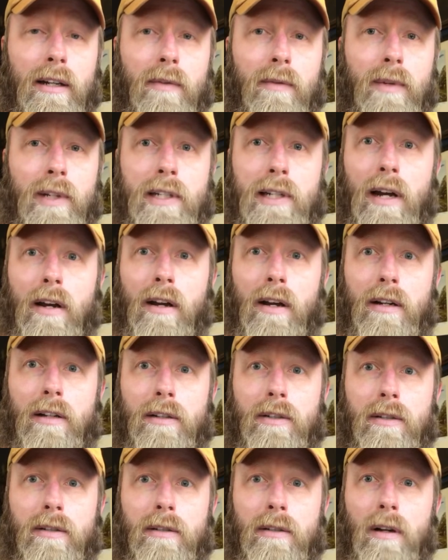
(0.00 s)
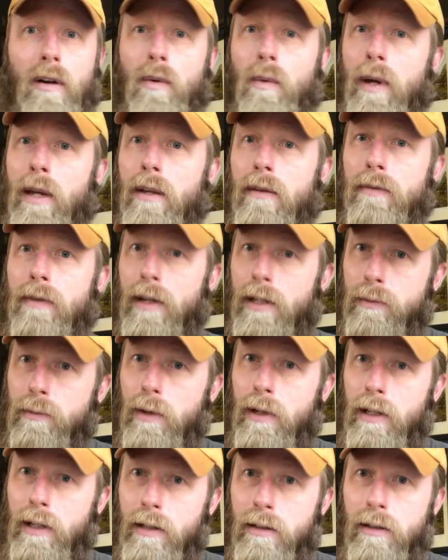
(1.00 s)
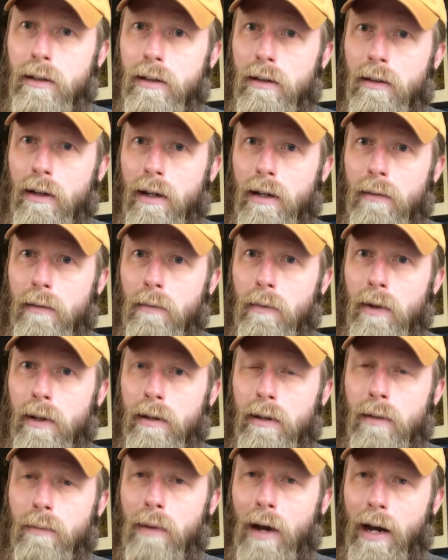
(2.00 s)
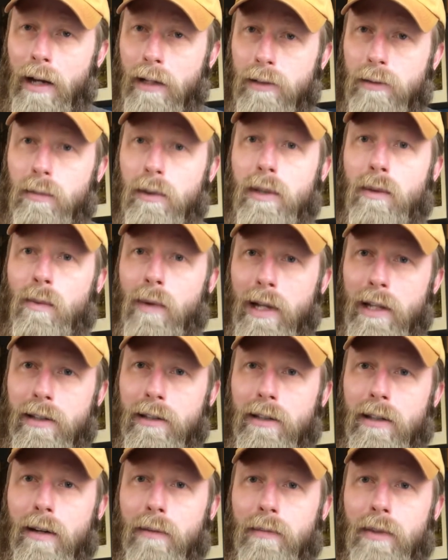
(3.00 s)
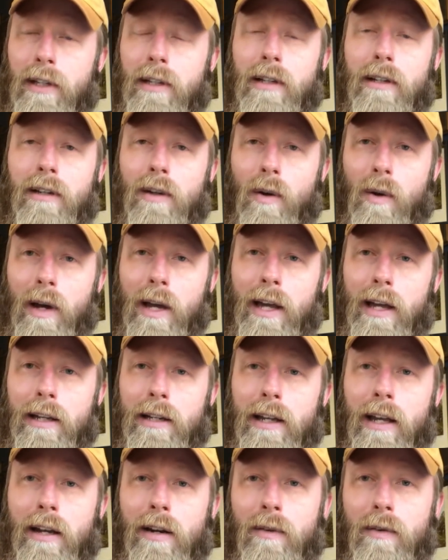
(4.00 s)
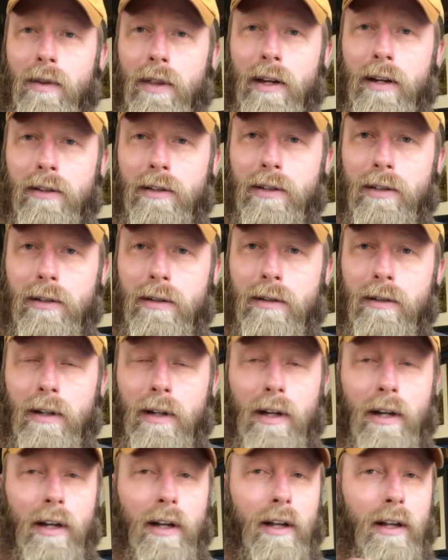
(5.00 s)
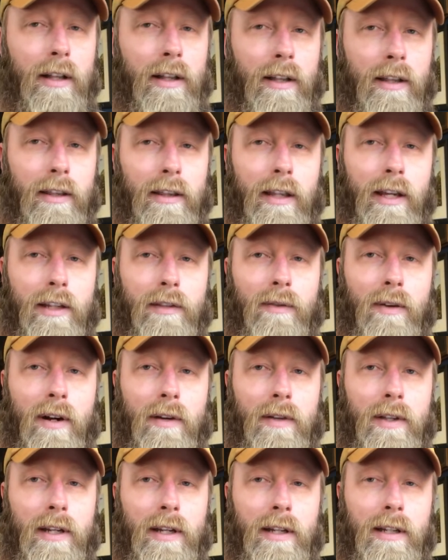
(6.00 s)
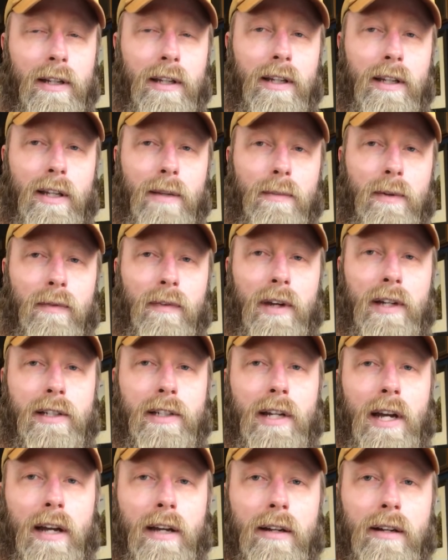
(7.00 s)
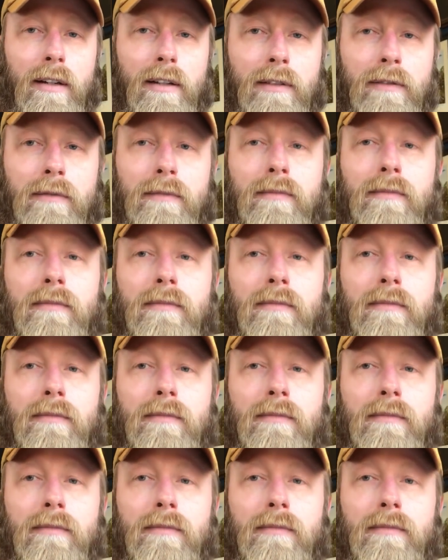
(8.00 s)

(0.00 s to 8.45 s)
reach out on, Facebook and Instagram, where you could possibly win something. Go ahead and head over there too. Thanks for everything. Keep your face jacket on.